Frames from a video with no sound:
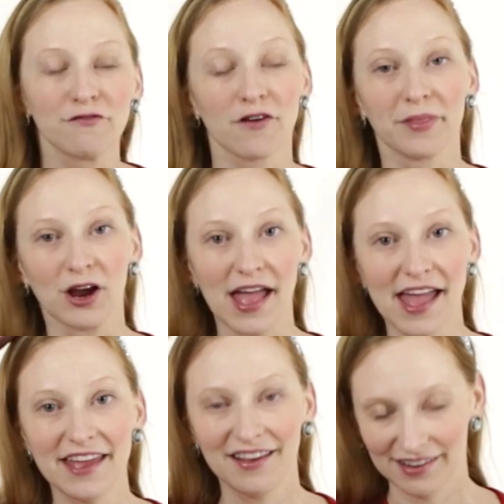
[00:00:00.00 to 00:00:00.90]
from their
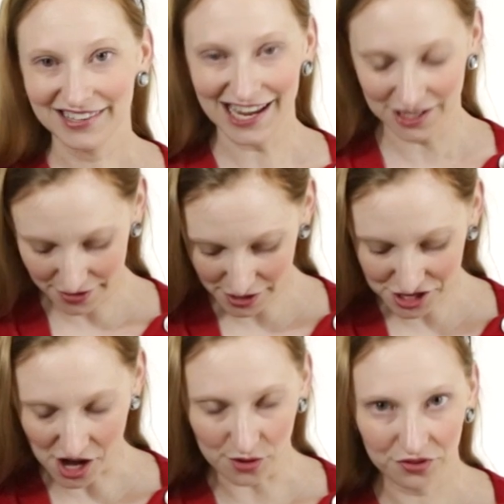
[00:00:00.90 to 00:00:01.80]
head down to their
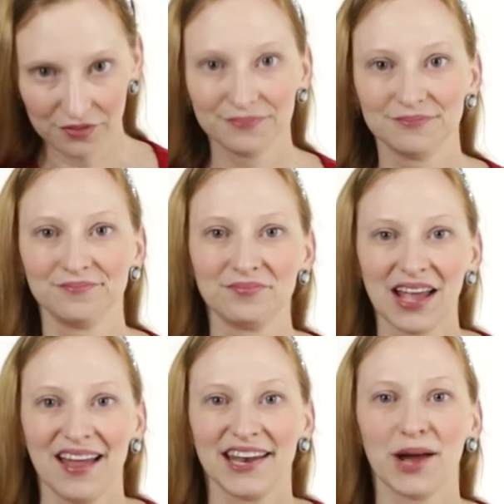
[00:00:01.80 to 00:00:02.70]
toes.
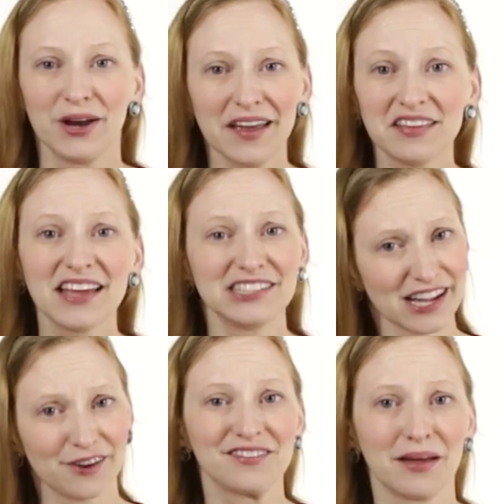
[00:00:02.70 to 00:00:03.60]
Now, when I say
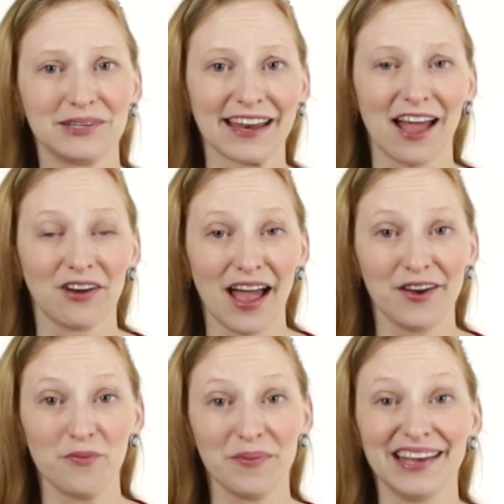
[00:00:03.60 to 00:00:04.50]
check your subject out, I
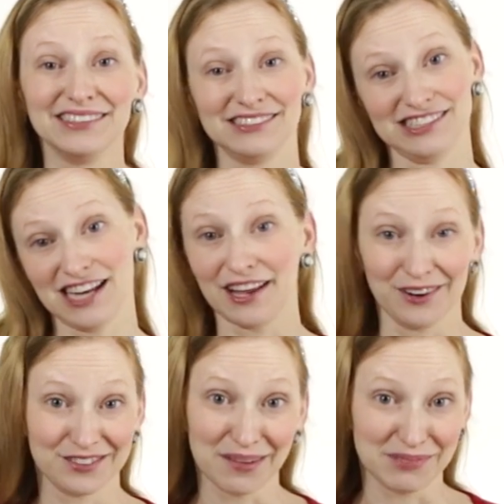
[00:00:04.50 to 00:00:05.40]
don't mean check
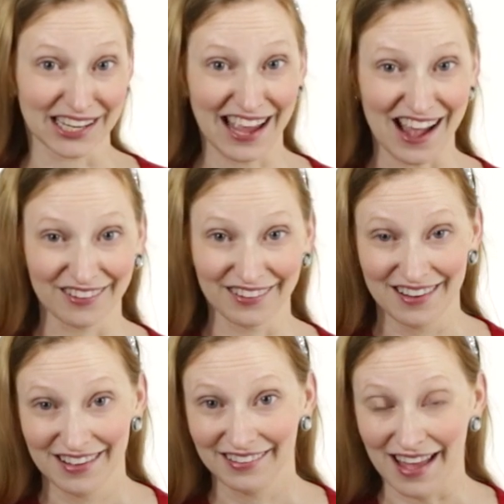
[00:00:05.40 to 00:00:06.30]
your subject out
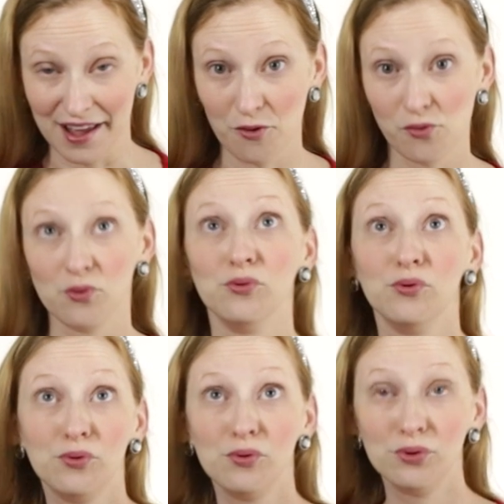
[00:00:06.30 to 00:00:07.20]
like,
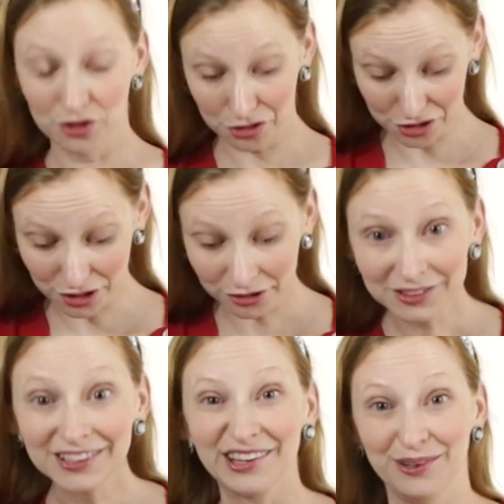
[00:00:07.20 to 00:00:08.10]
ooh girl,
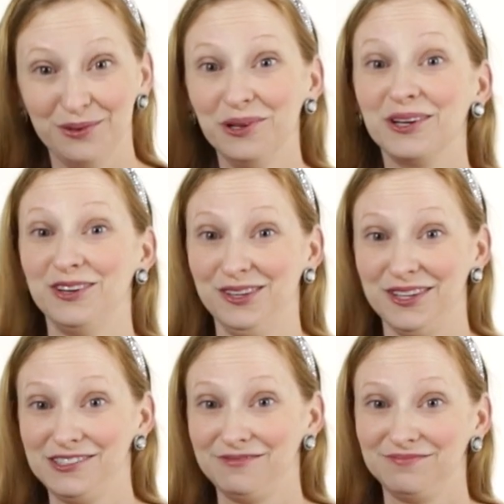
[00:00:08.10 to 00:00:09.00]
you look good.